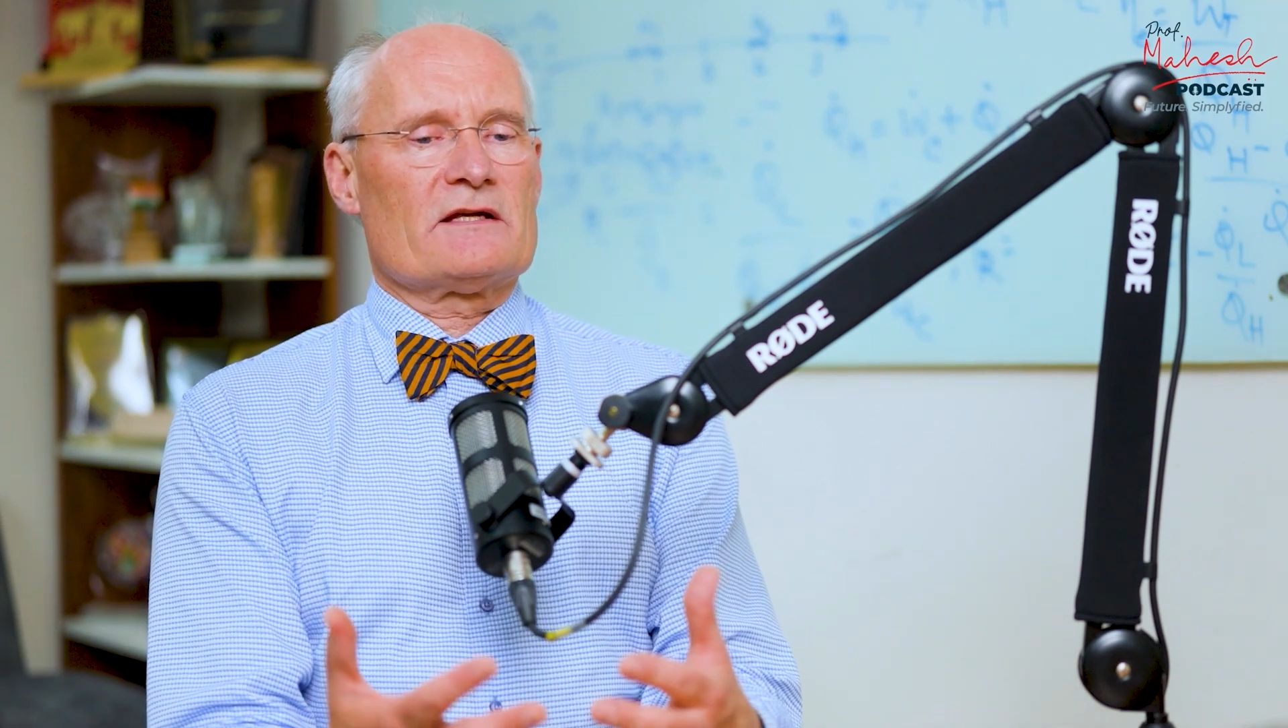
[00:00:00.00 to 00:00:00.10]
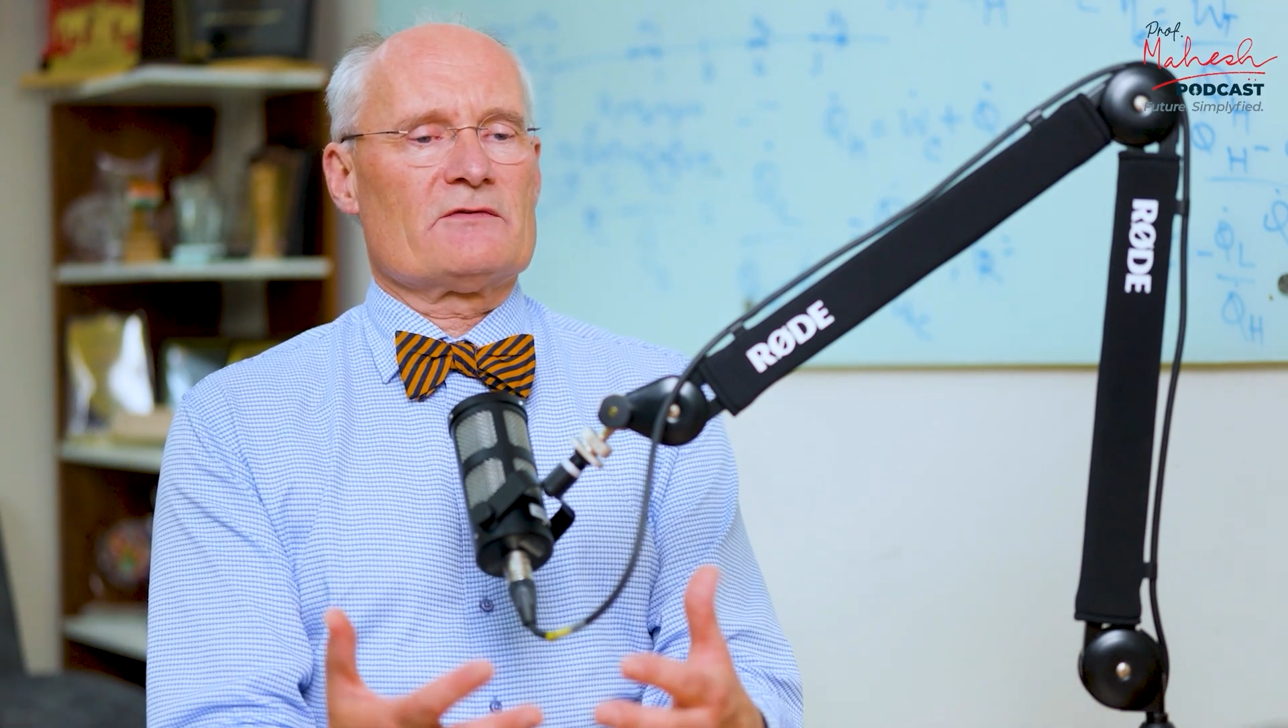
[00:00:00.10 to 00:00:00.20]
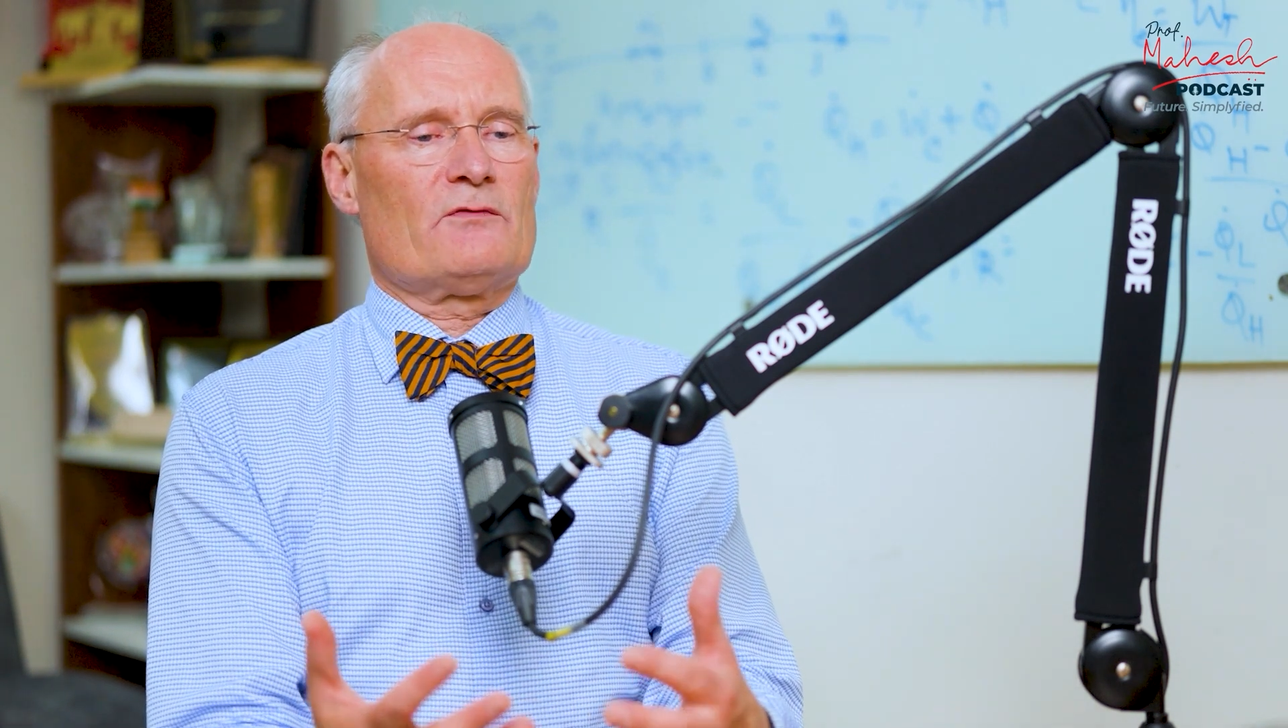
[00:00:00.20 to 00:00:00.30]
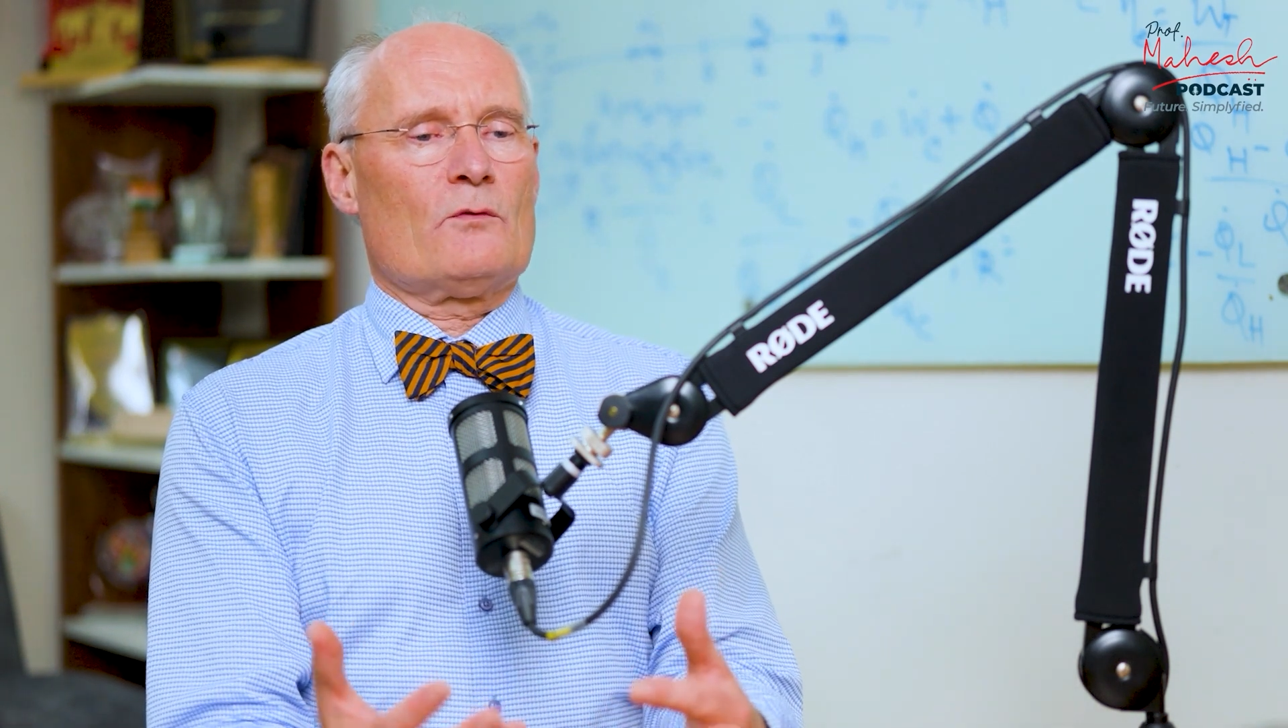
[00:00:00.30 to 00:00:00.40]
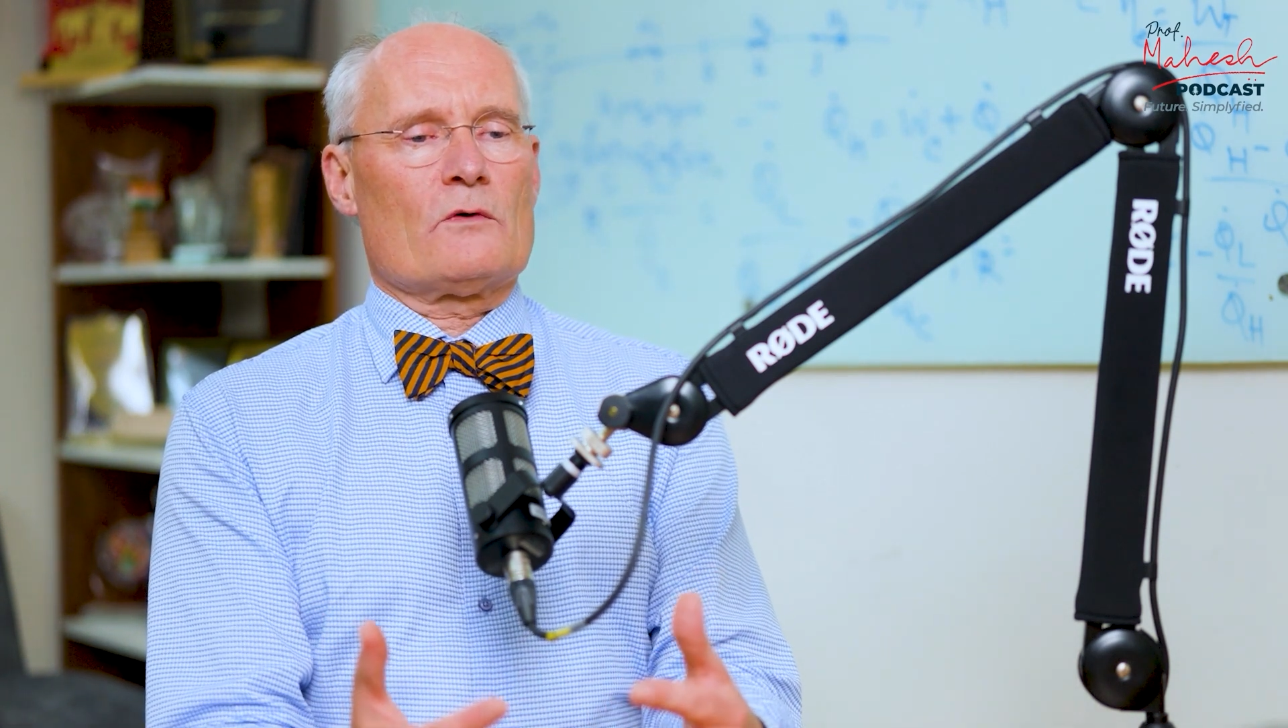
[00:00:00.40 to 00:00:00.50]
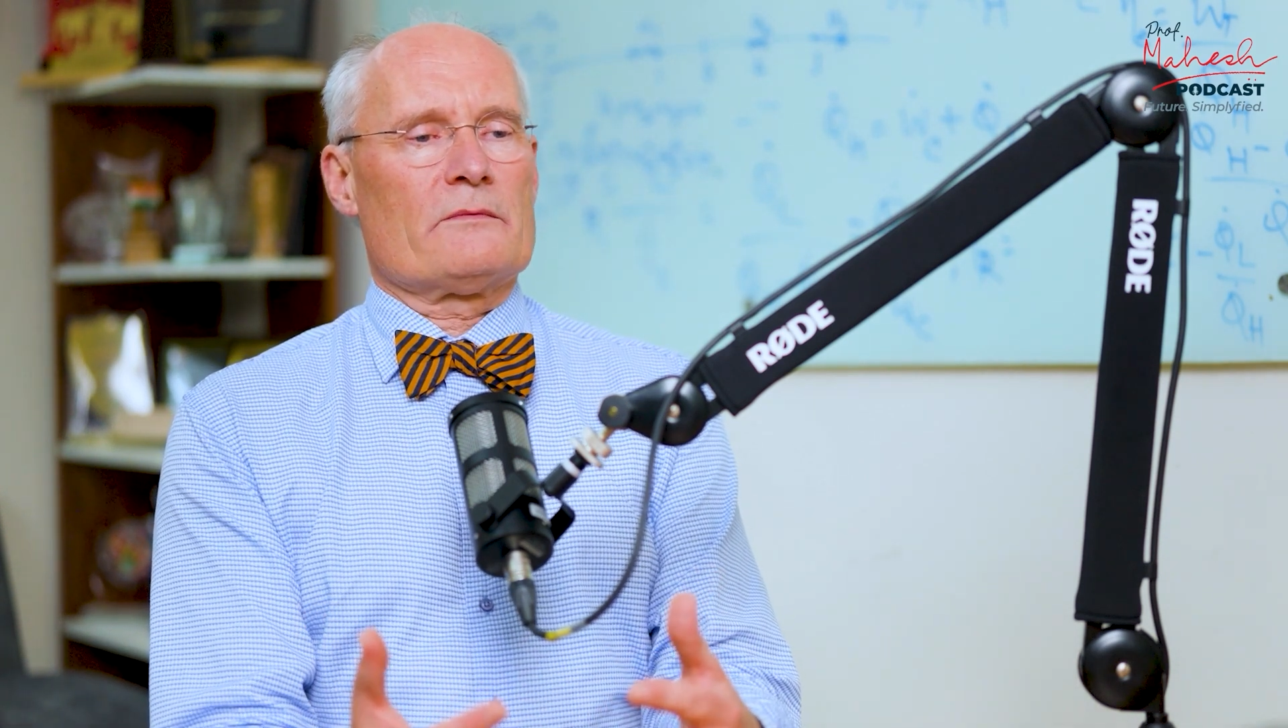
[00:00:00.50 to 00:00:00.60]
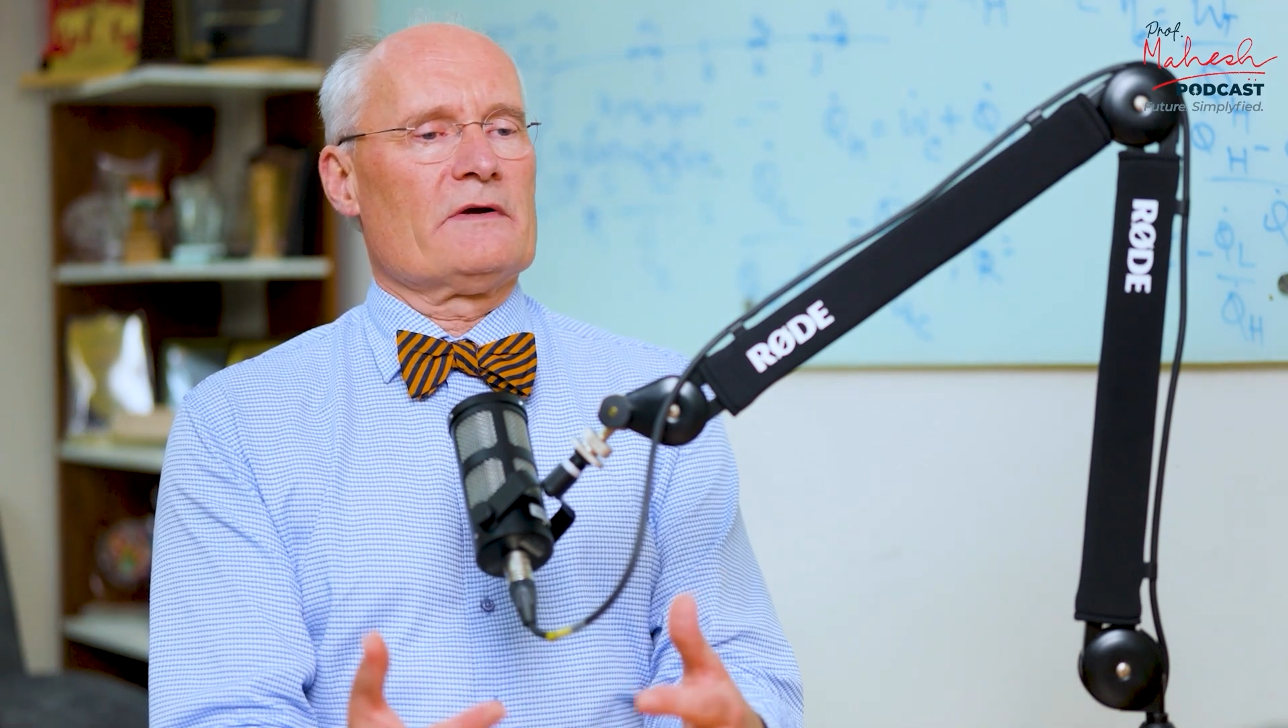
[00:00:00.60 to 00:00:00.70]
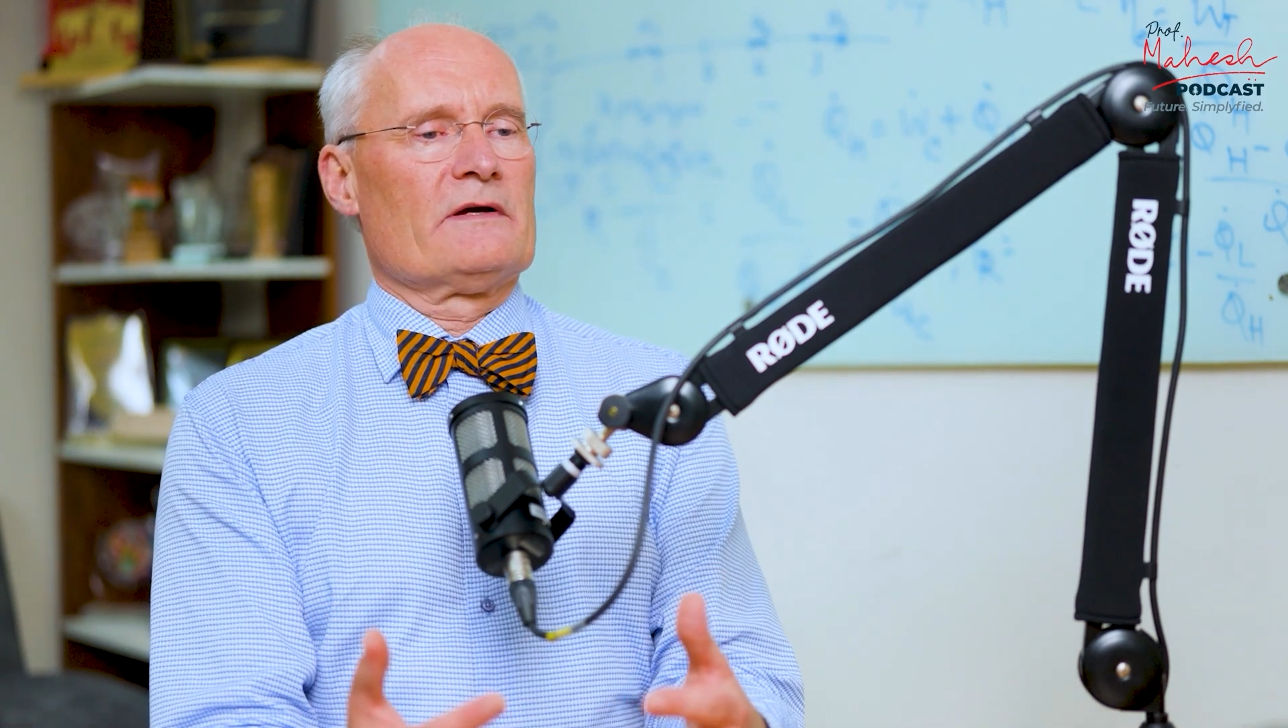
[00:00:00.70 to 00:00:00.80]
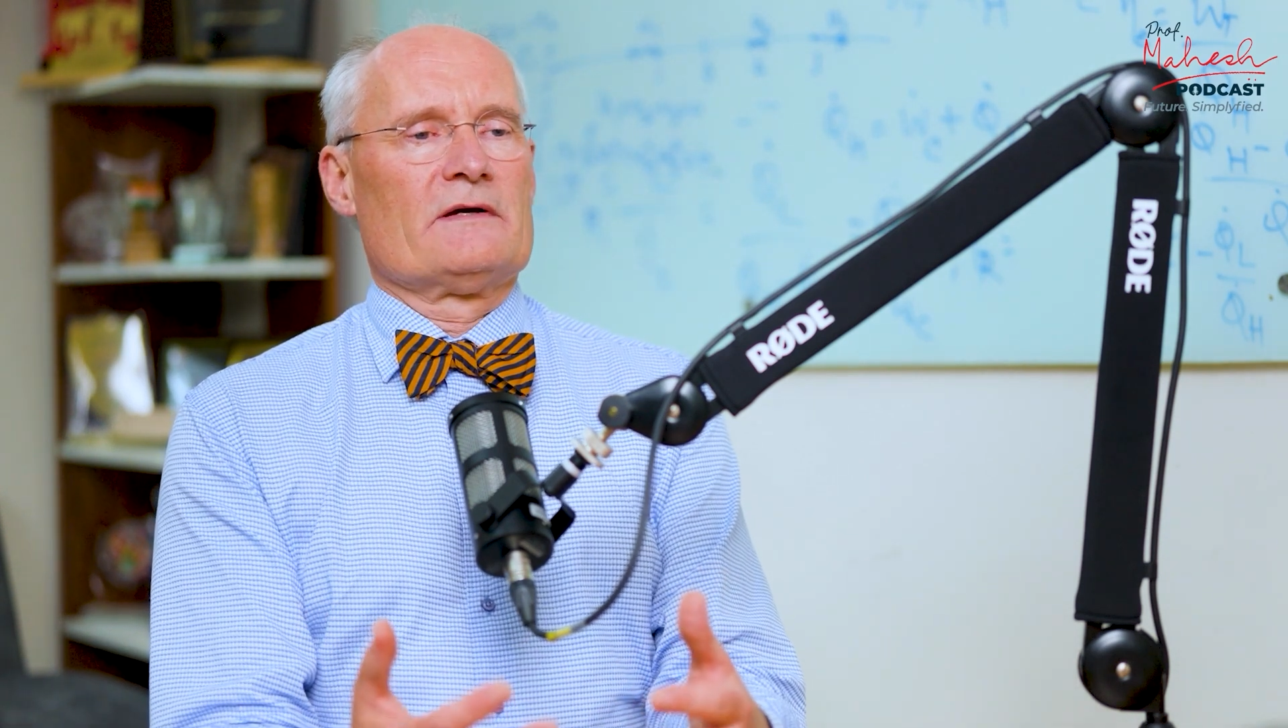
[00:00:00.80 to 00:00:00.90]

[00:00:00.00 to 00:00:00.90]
and form